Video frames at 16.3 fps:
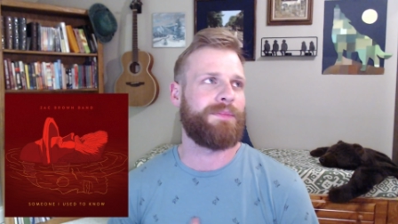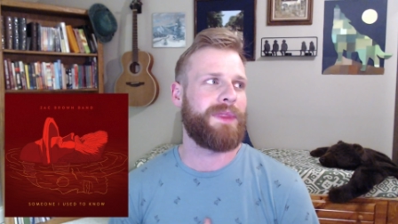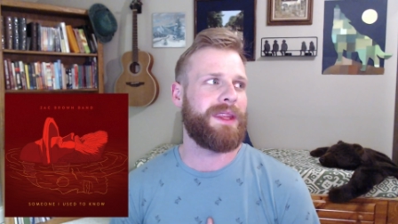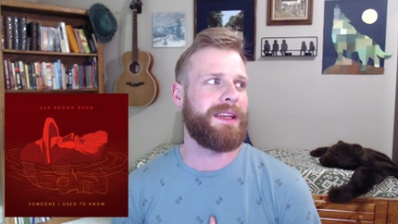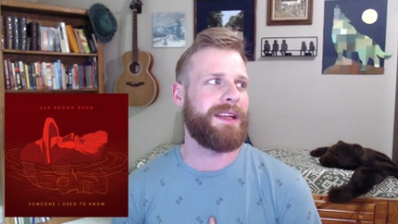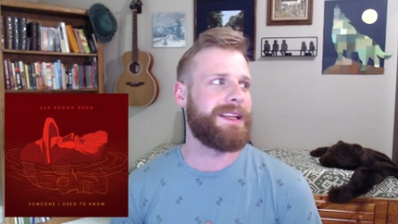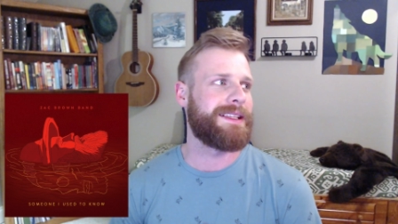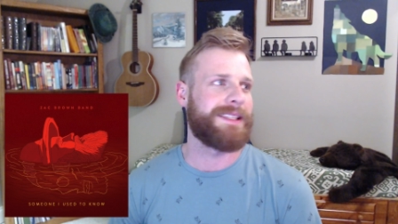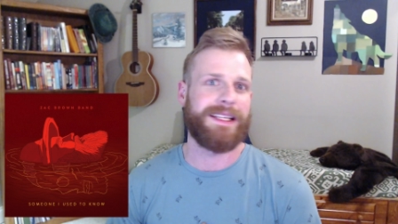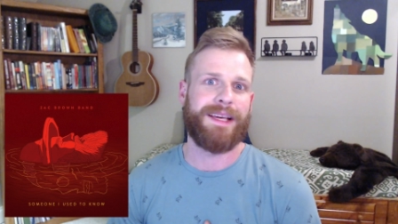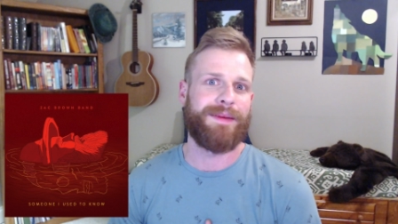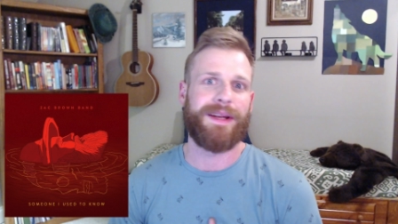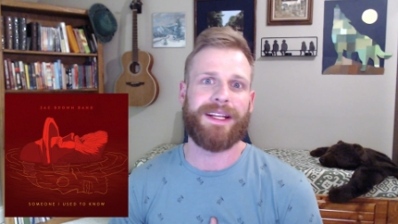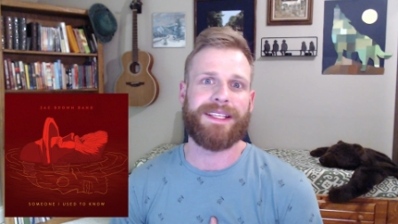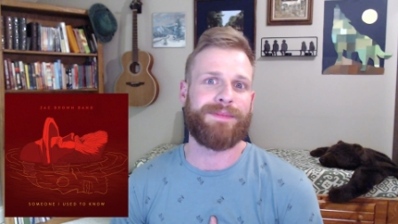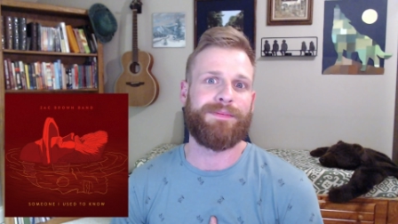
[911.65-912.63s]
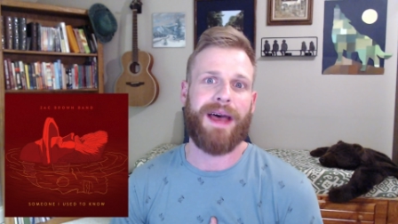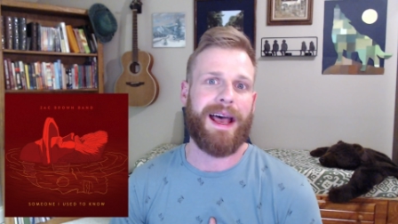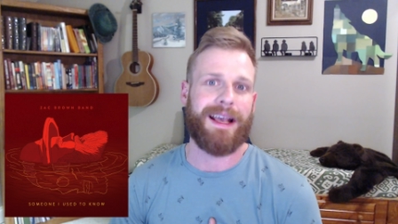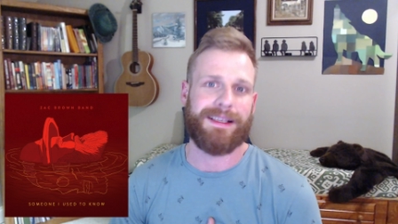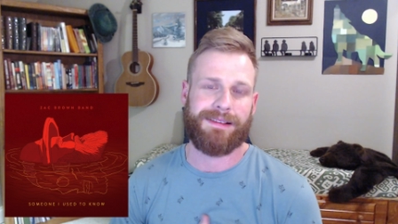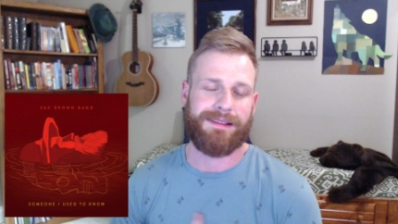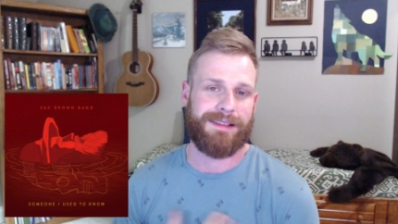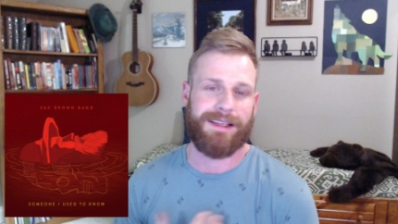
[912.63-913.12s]
It isn't him at his
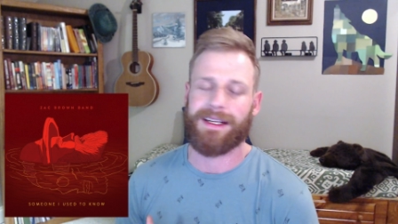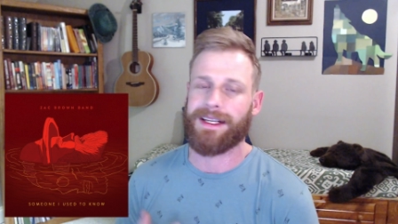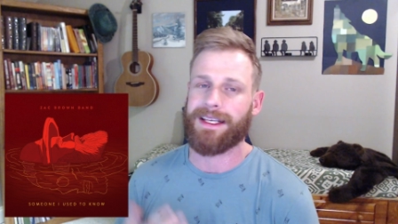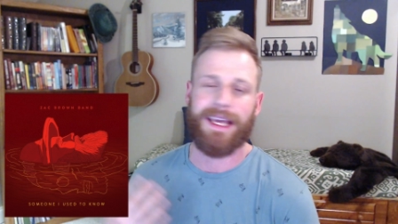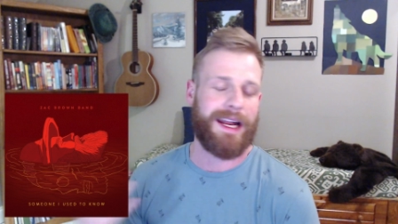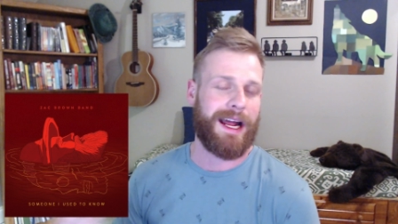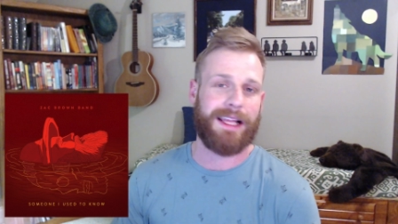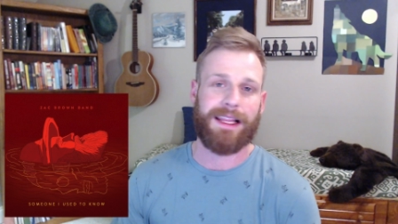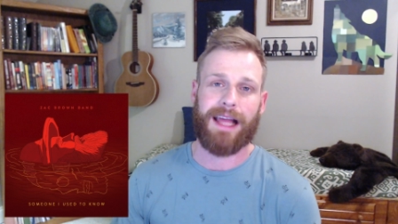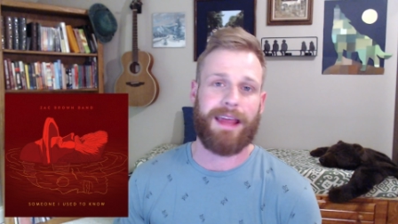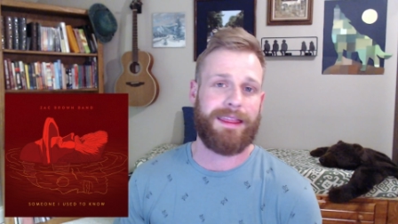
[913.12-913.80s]
best. And again, I,